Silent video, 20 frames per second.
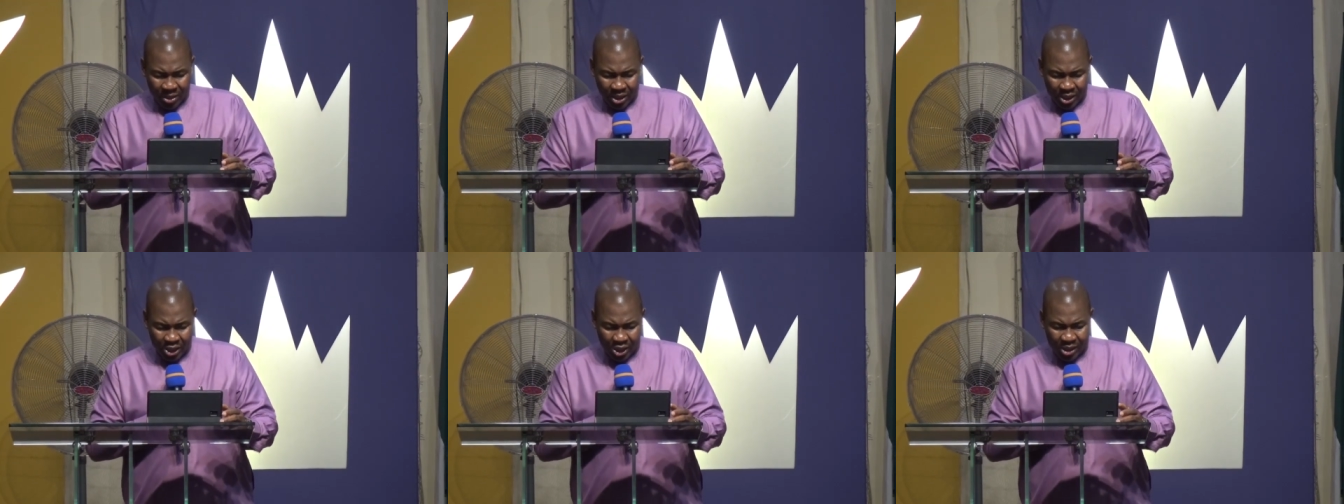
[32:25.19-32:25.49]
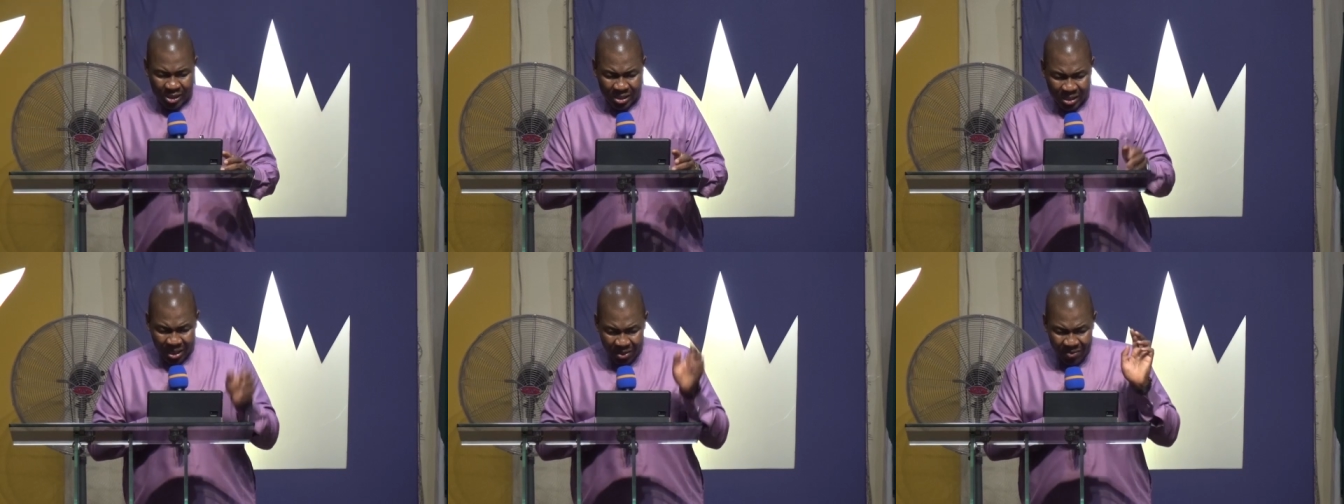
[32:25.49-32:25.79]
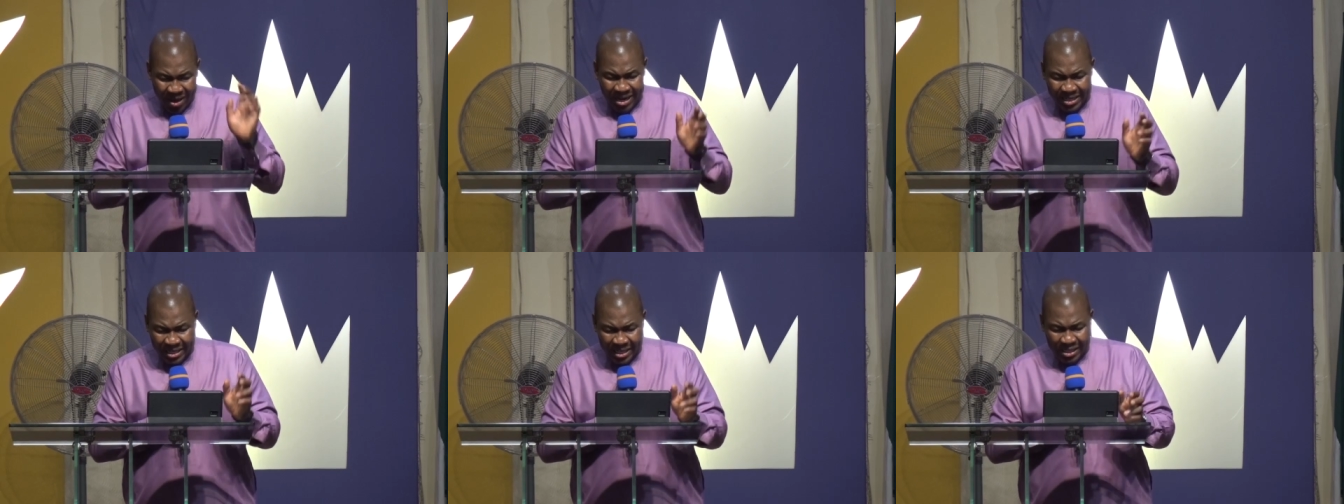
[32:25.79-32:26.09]
She
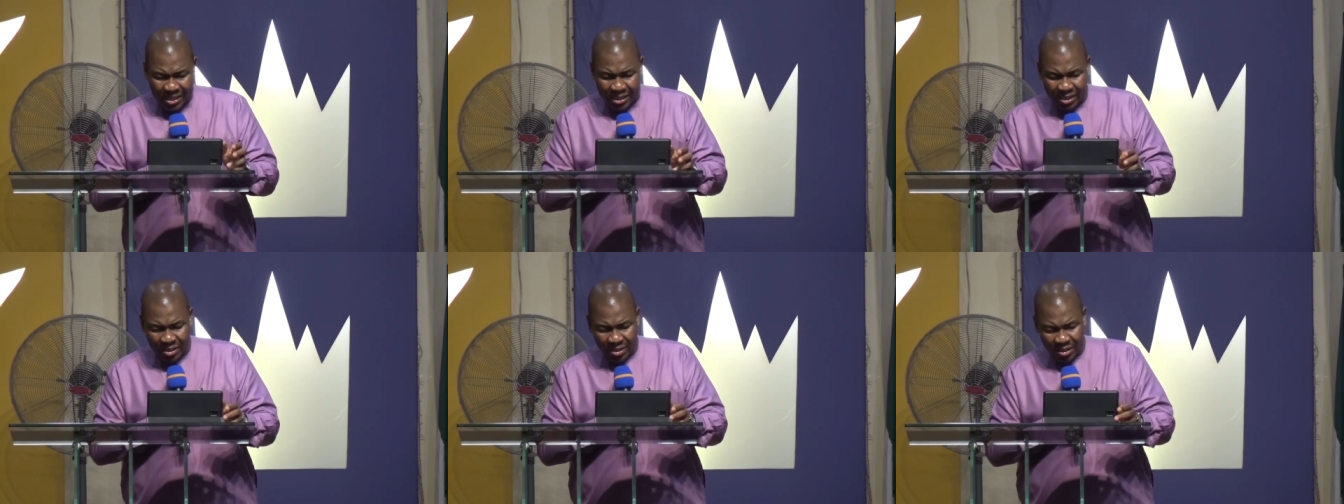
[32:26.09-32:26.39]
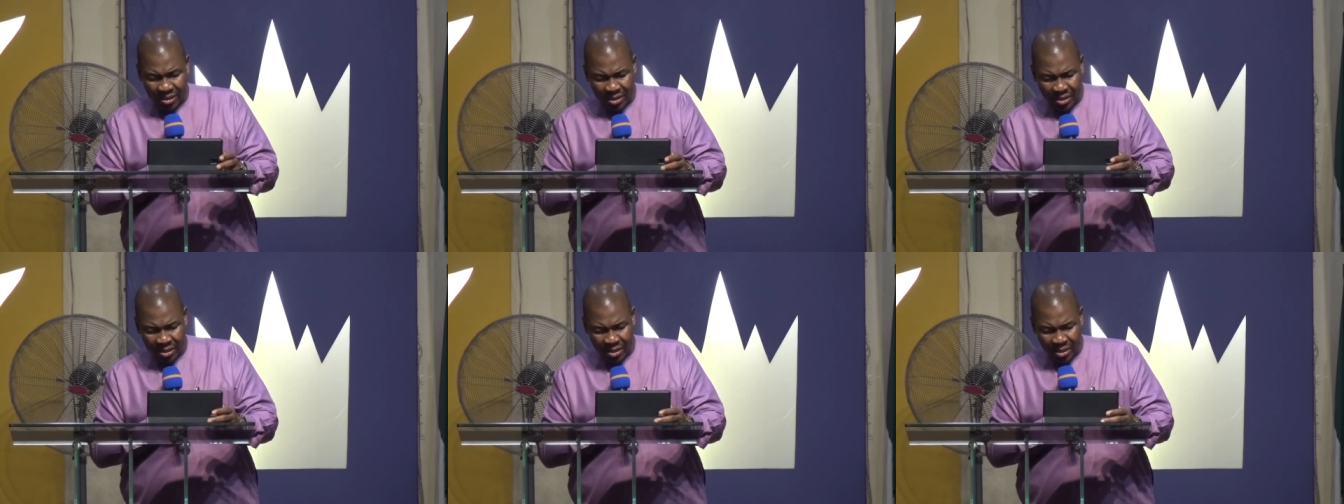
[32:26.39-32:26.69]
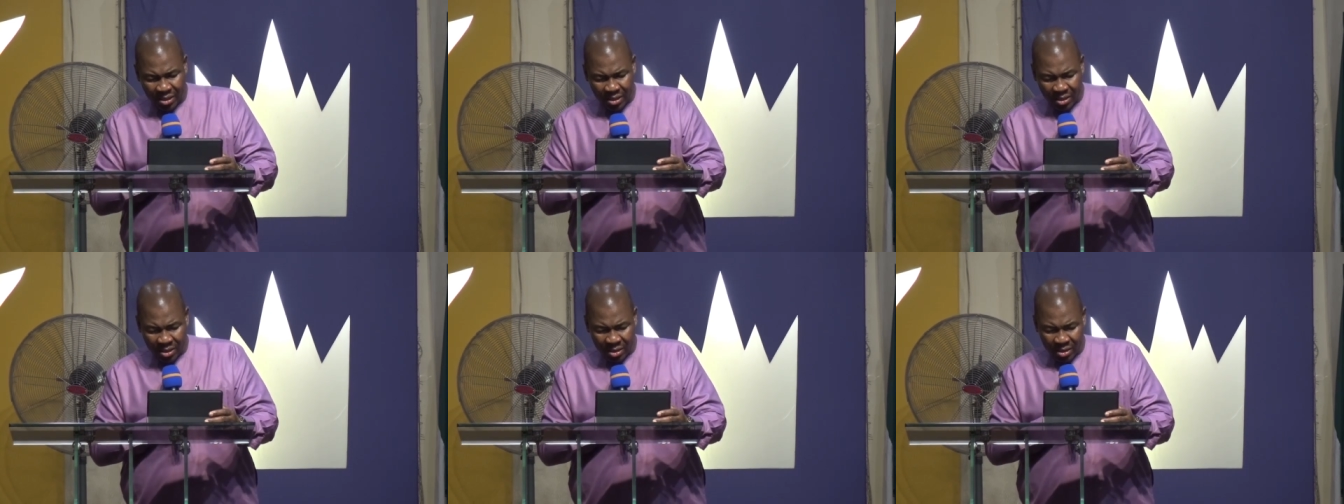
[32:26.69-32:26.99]
delivered it
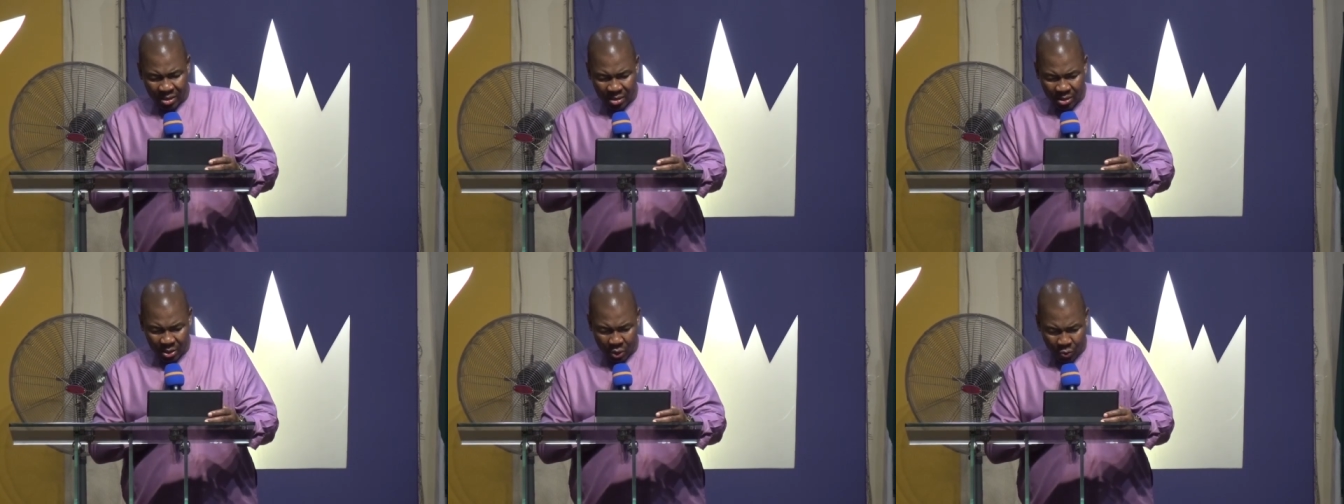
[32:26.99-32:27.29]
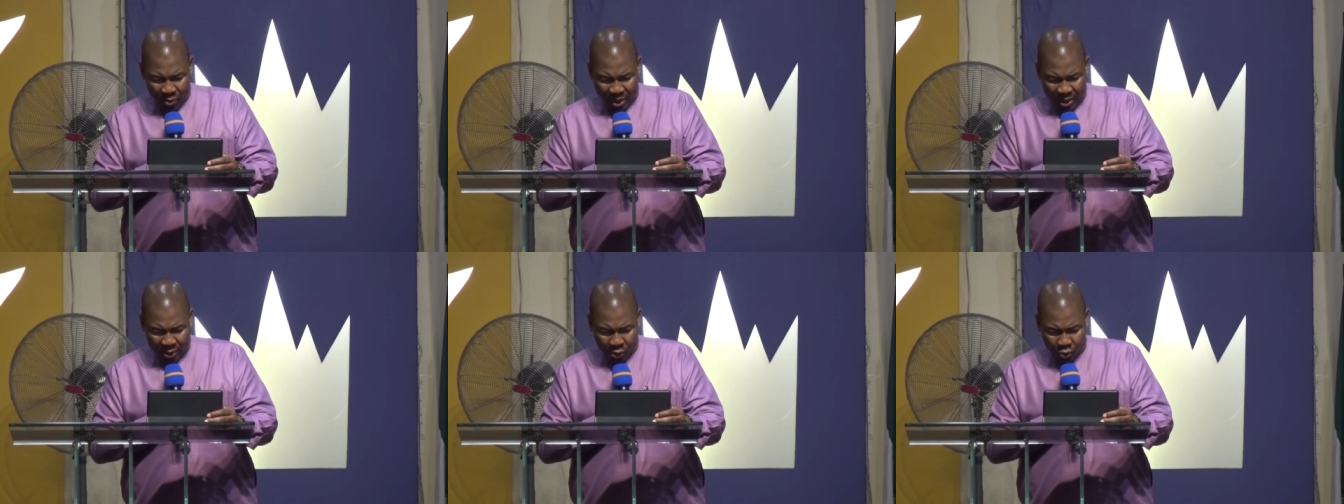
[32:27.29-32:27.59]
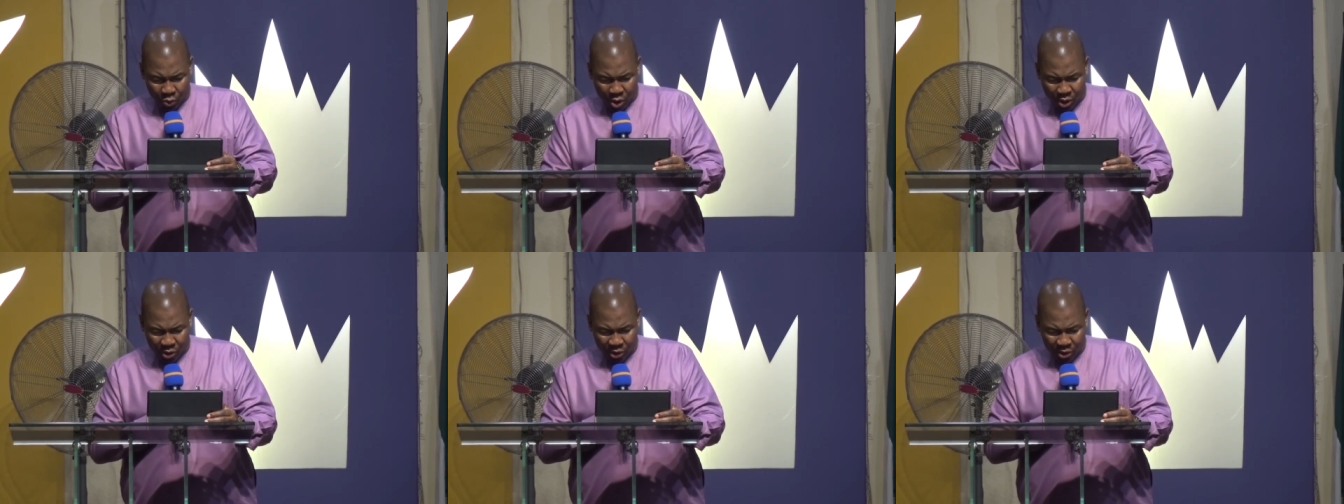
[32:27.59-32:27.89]
the way it
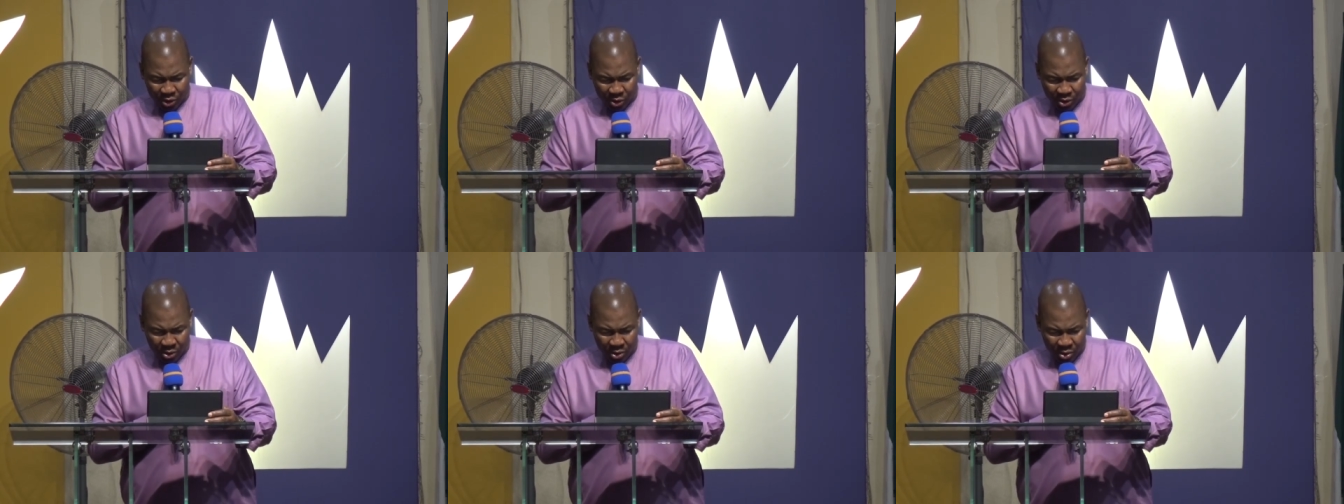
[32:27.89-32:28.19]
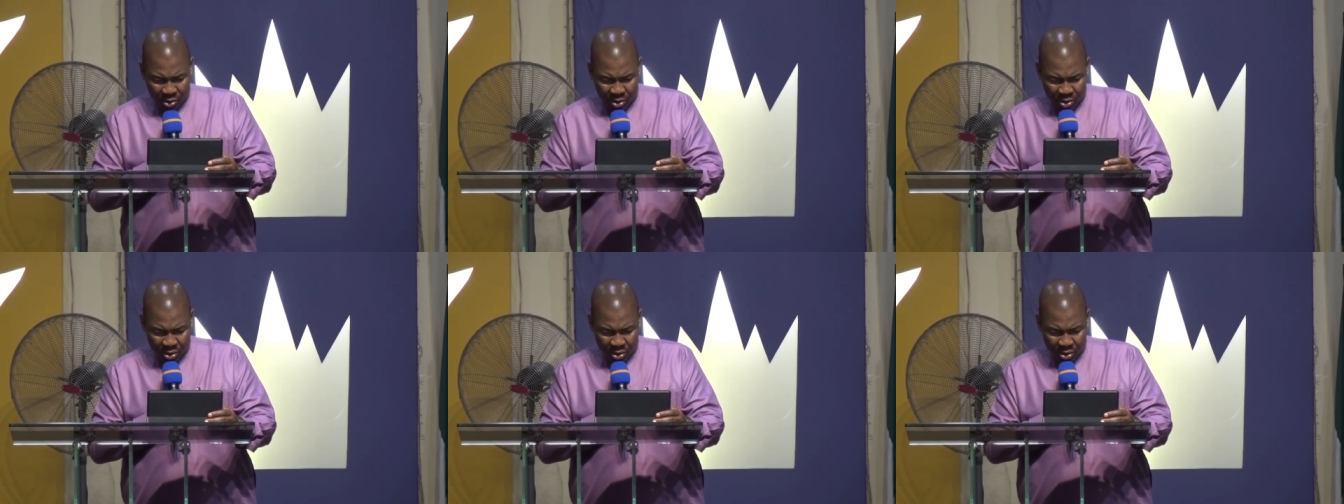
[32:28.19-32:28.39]
was.